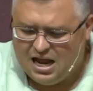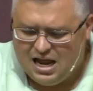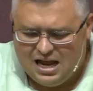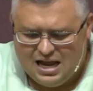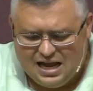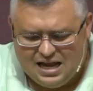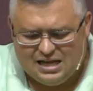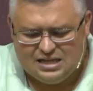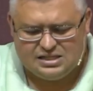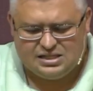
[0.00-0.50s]

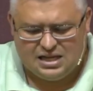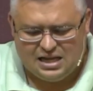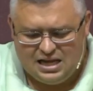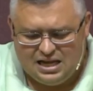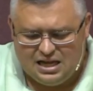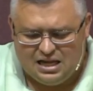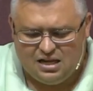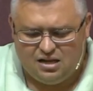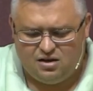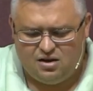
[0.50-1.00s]
His
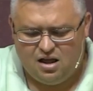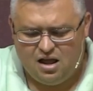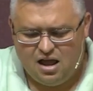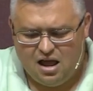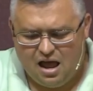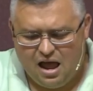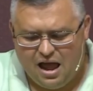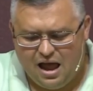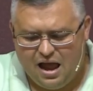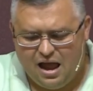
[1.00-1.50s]
end
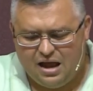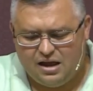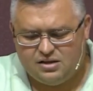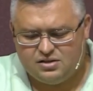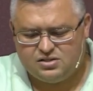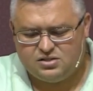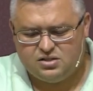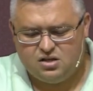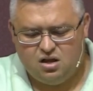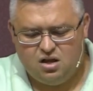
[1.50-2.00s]

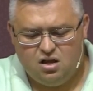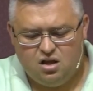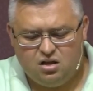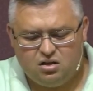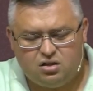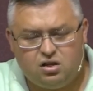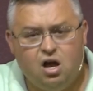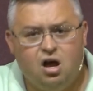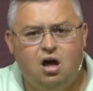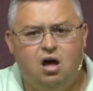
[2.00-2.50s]
has
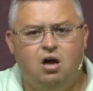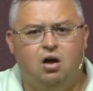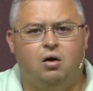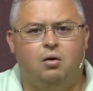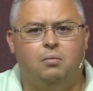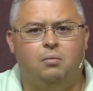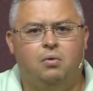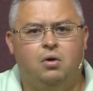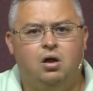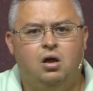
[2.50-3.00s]

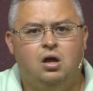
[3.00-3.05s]
come.